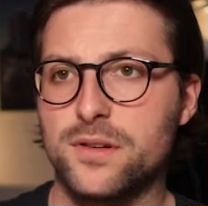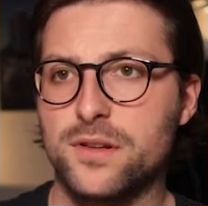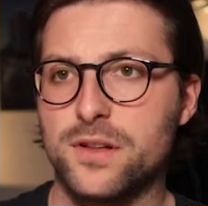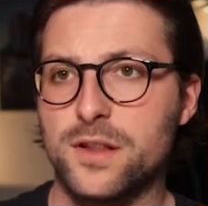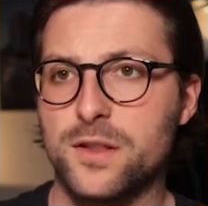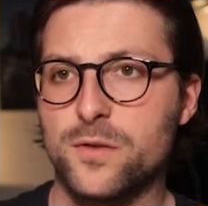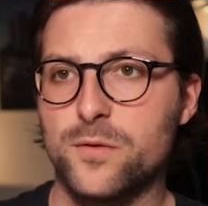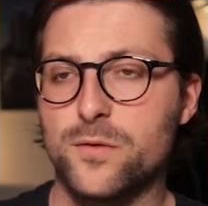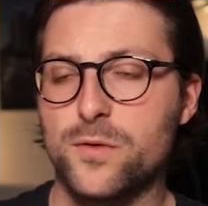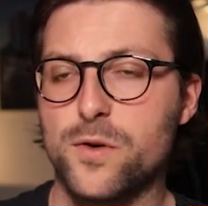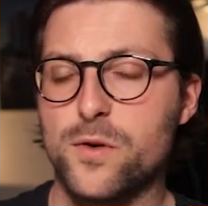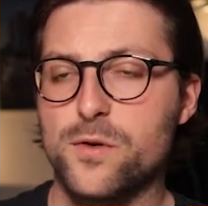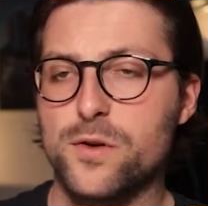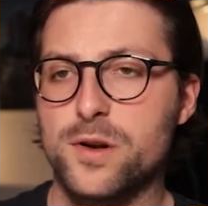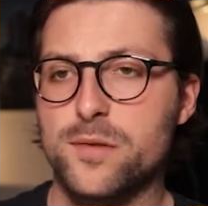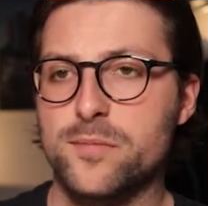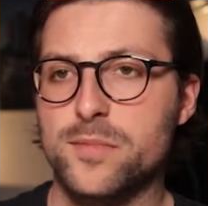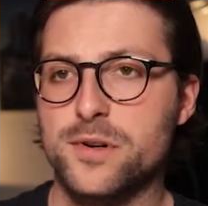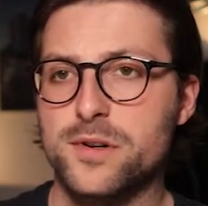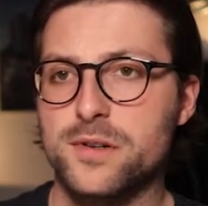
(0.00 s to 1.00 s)
then the phone
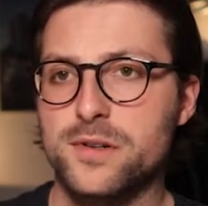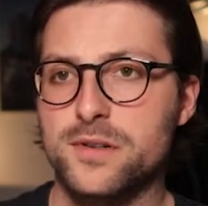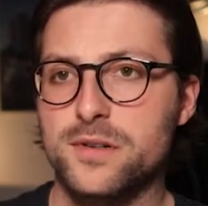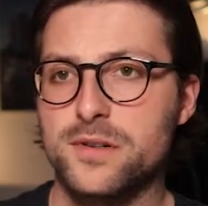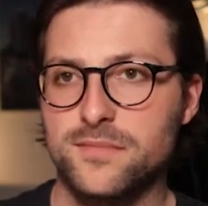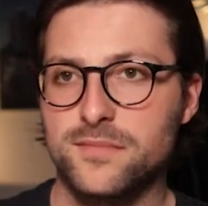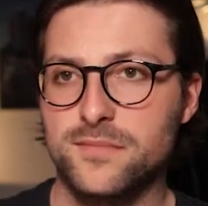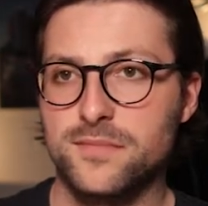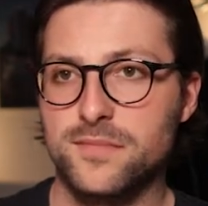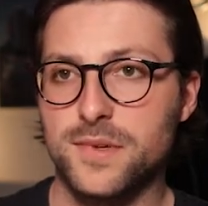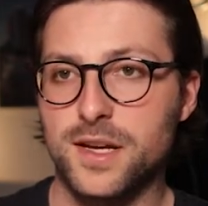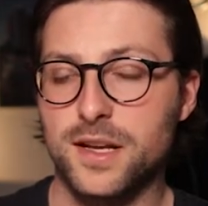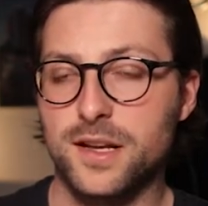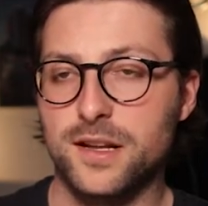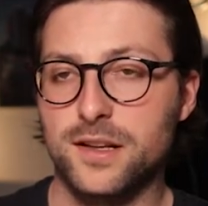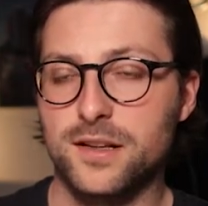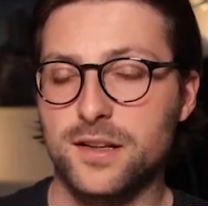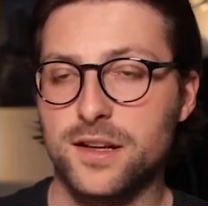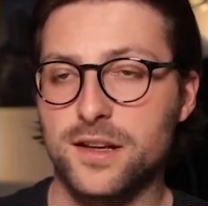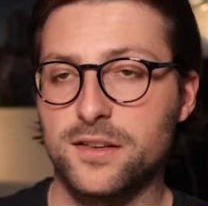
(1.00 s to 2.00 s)
number, and
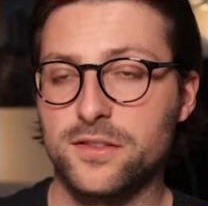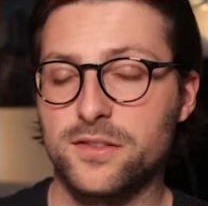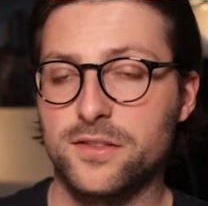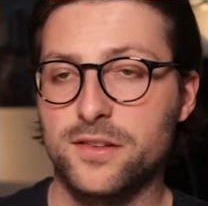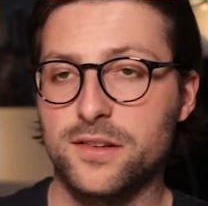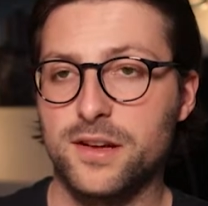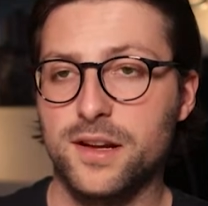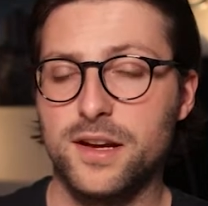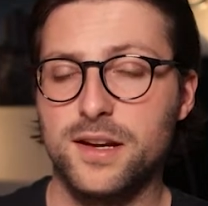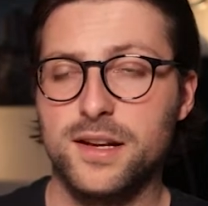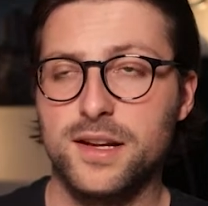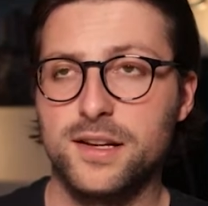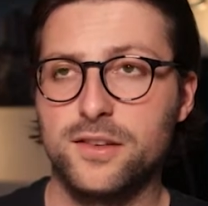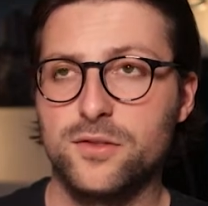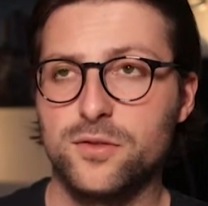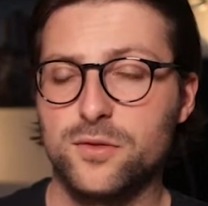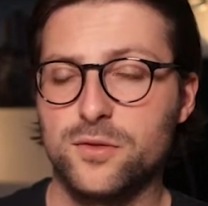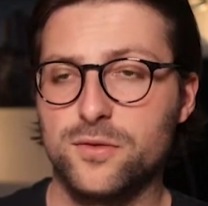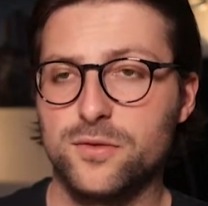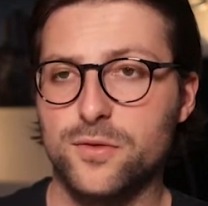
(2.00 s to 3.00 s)
at last a link
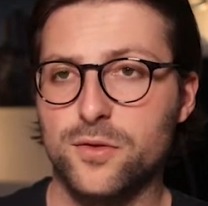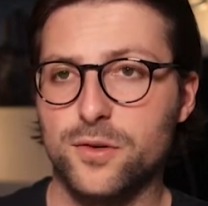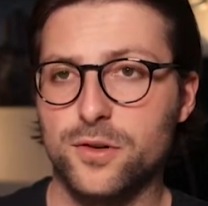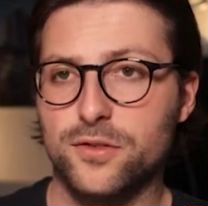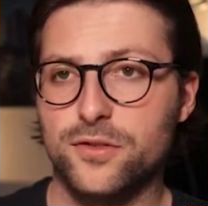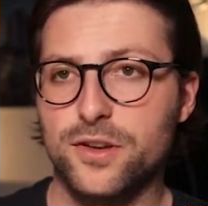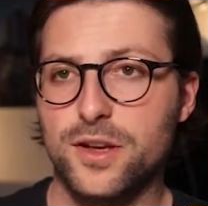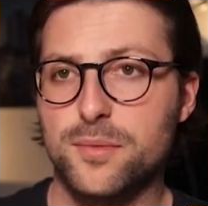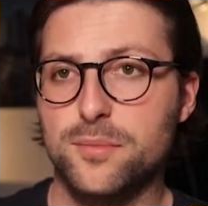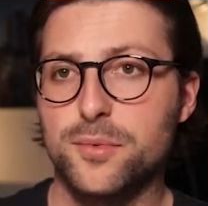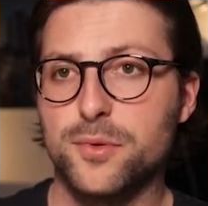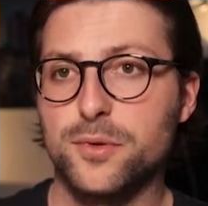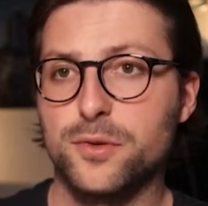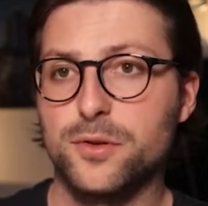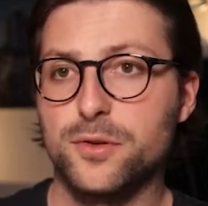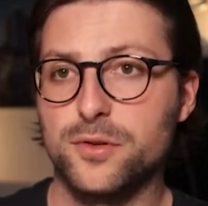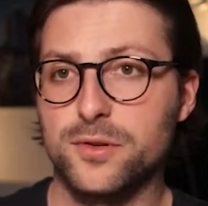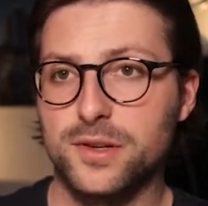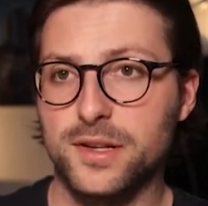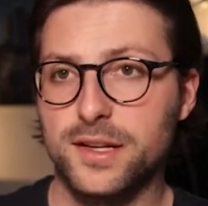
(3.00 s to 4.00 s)
to, for example,
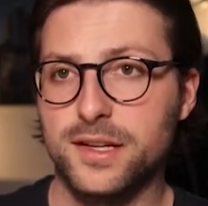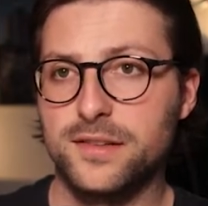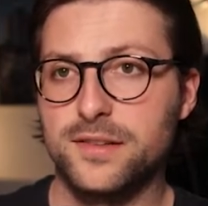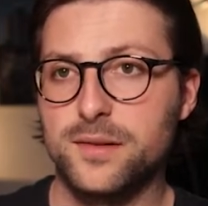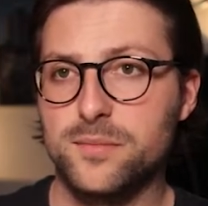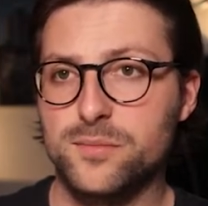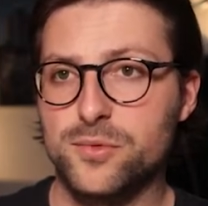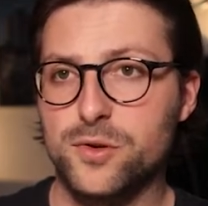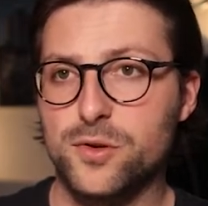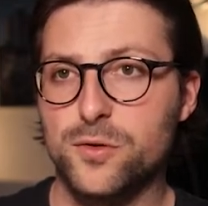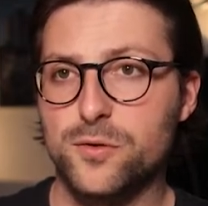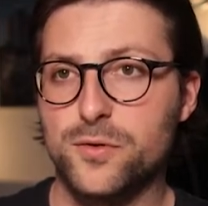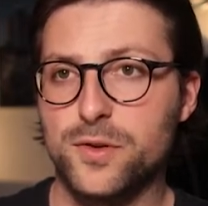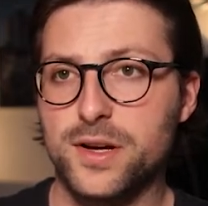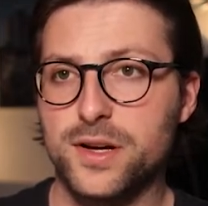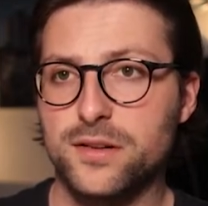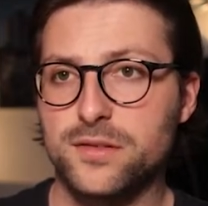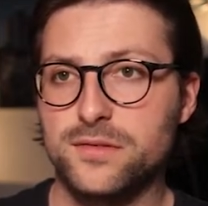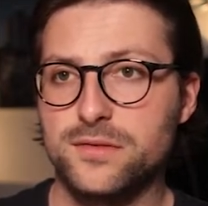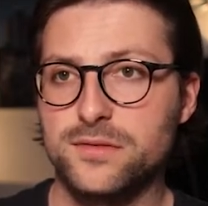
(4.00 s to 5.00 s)
your LinkedIn
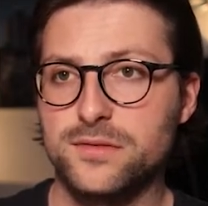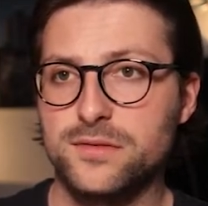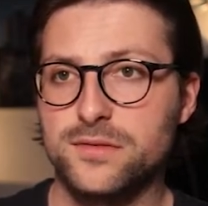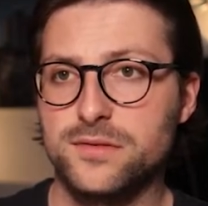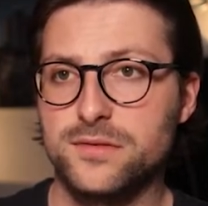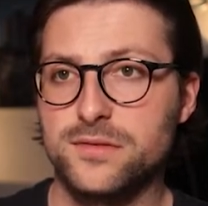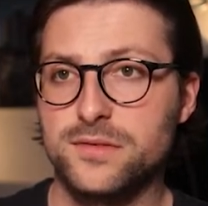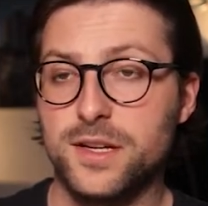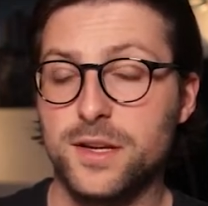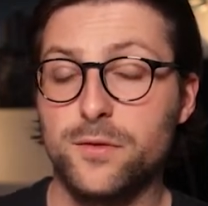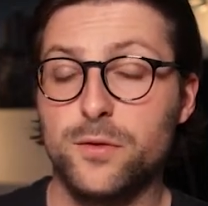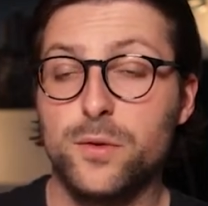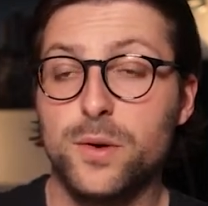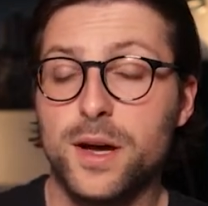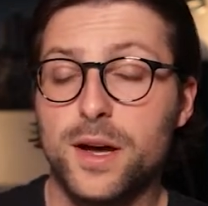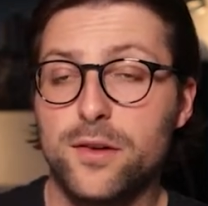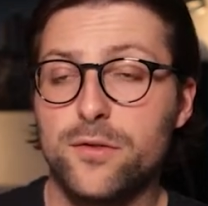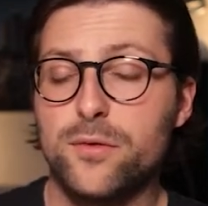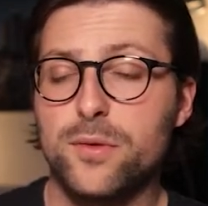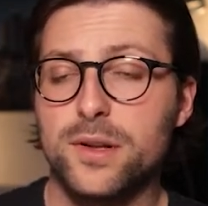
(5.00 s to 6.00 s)
profile, if you
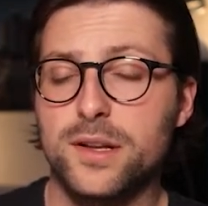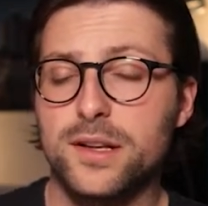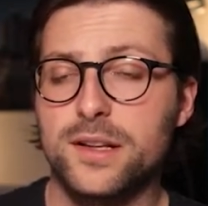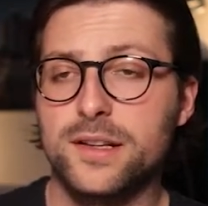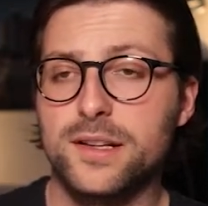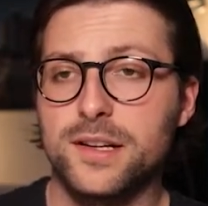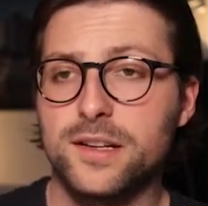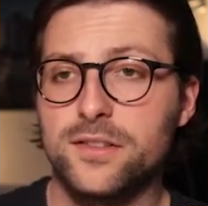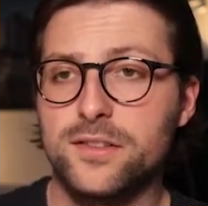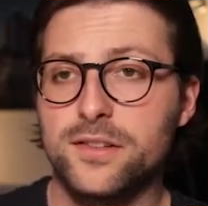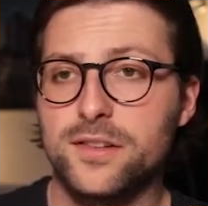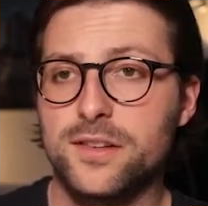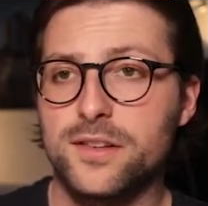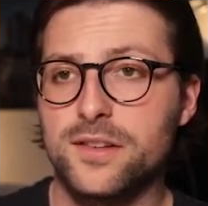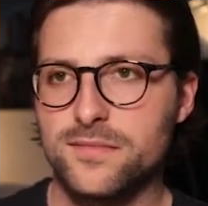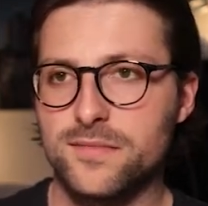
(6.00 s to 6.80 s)
have one at least.